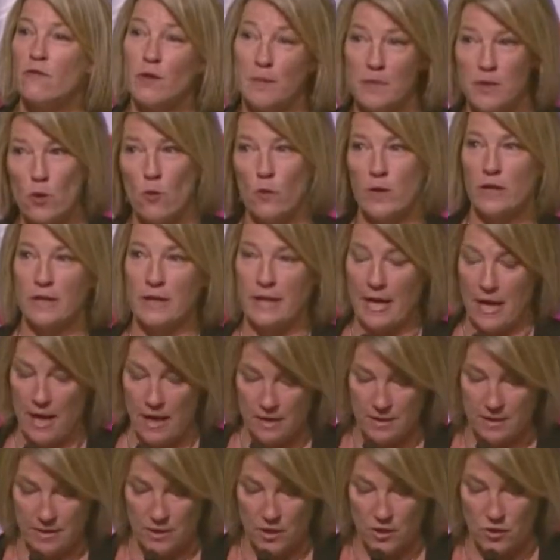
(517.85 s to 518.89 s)
from the oil and
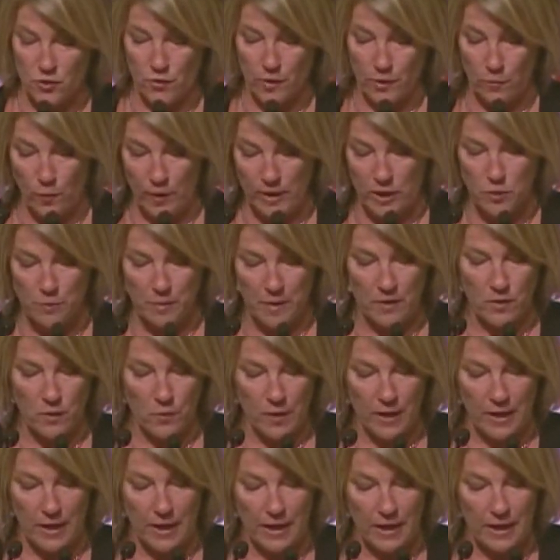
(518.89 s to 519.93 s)
gas industry, which, by
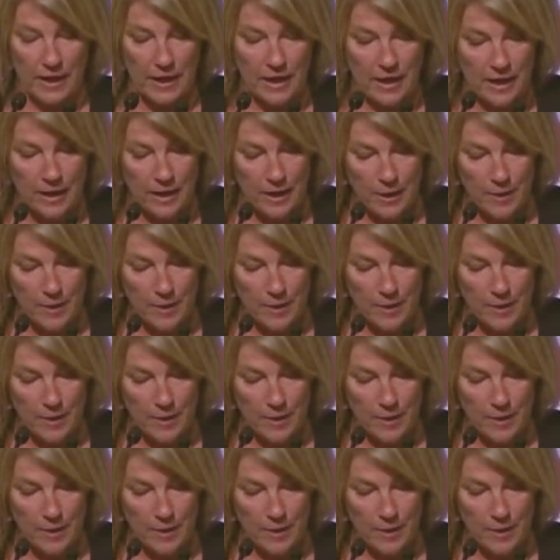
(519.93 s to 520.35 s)
the way,